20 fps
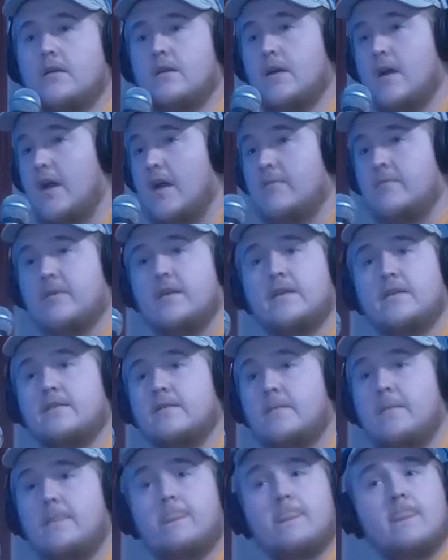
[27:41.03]
I mean,
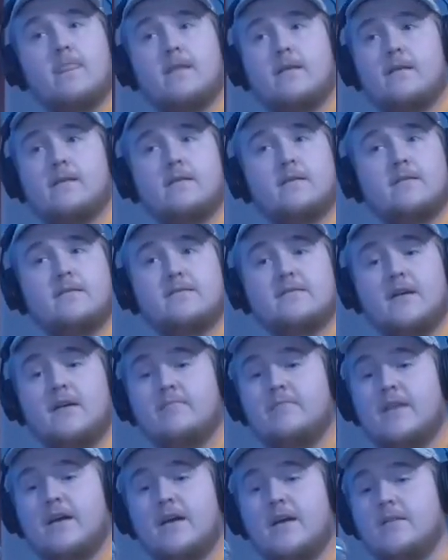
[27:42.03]

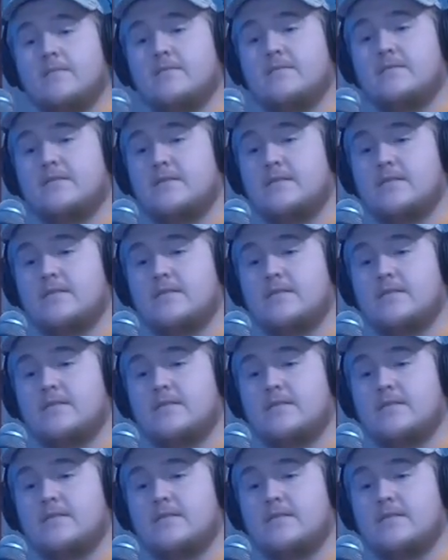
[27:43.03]
sometimes...